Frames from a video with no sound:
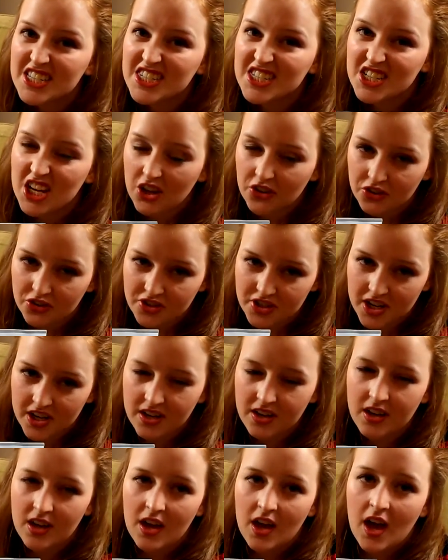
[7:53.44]

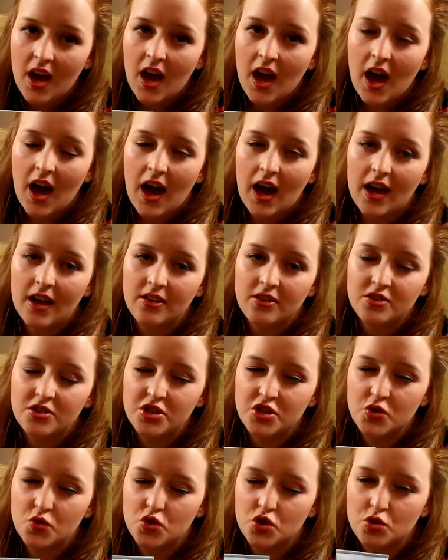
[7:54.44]
disgusting and
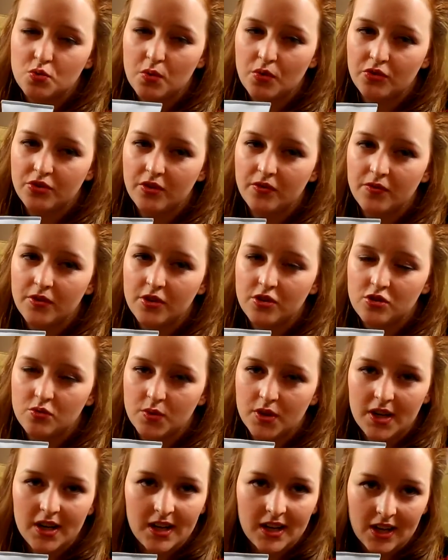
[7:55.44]
you just want something to
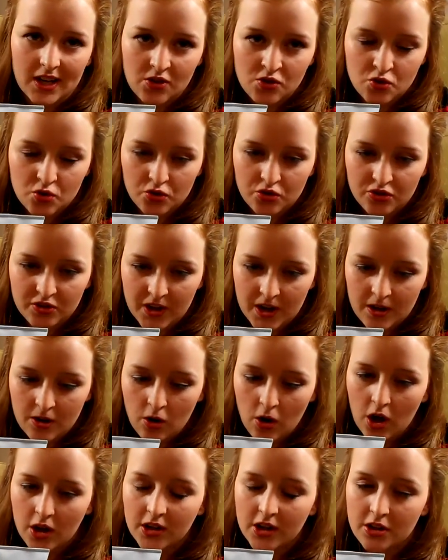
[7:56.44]
really cleanse your skin.
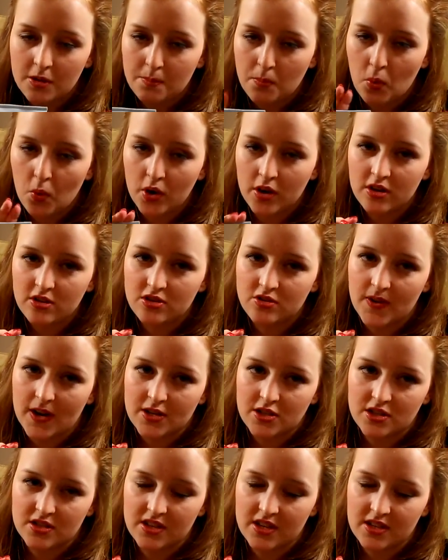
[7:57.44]
Another point to
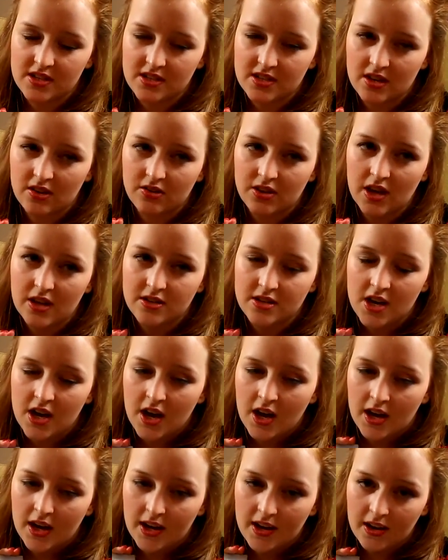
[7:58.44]
add to this is that
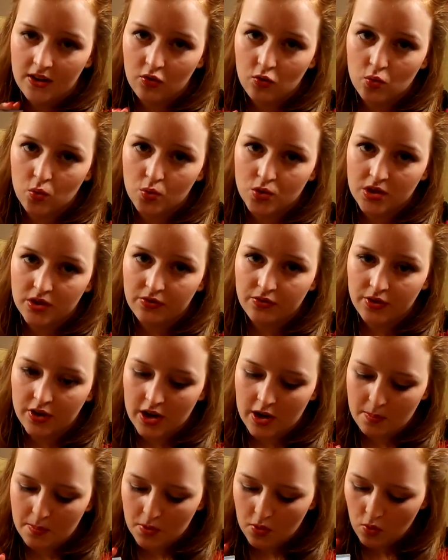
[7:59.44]
it is cruelty free,